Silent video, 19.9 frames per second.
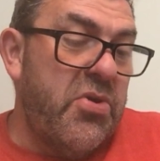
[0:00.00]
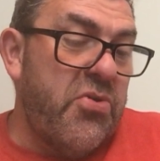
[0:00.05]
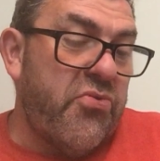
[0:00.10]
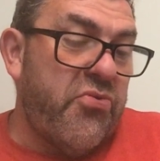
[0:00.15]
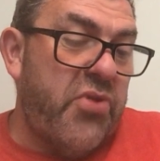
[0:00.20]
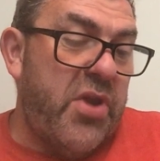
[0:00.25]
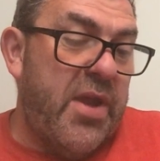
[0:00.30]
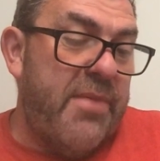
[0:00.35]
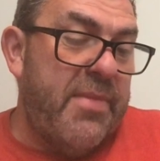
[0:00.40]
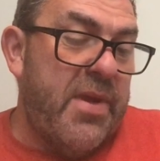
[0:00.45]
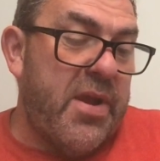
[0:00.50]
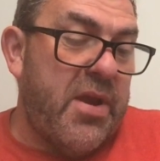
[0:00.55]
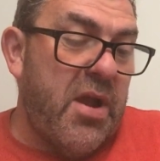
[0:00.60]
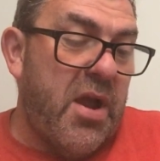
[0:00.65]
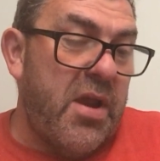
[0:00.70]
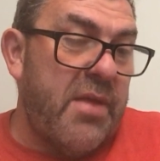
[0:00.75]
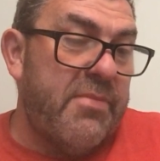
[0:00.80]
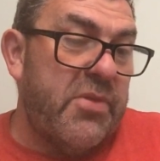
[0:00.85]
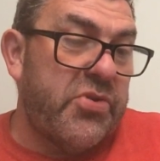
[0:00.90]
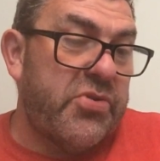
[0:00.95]
creamy
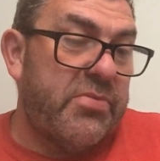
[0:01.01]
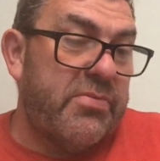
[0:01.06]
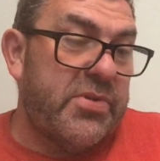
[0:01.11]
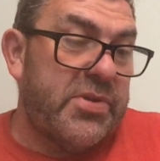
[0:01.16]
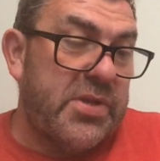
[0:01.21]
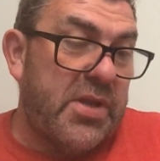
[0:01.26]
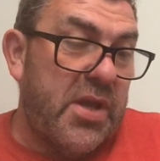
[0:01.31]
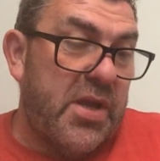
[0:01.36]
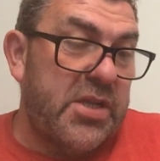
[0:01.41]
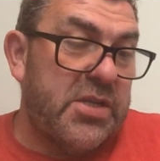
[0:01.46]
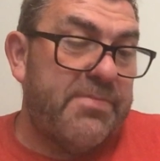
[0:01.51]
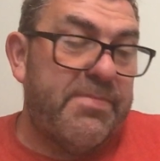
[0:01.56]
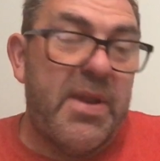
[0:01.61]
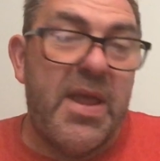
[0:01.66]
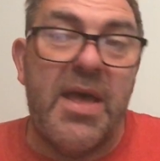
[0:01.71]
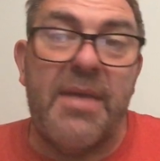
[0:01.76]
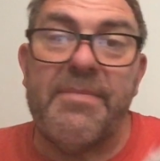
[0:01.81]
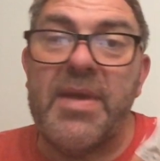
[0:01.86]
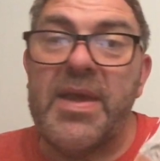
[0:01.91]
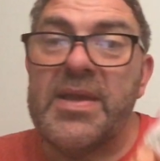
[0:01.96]
garlic mushroom slice,
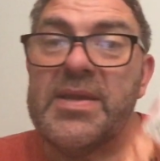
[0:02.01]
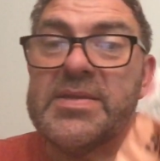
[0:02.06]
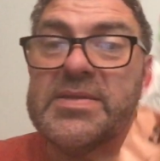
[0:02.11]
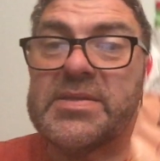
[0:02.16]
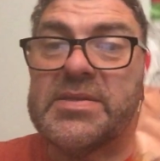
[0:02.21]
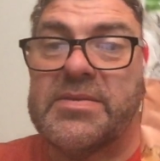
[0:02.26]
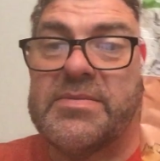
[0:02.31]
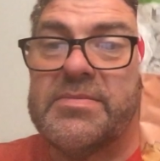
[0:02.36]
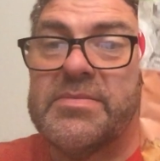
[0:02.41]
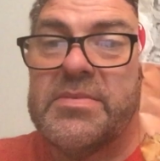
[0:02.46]
plant-based.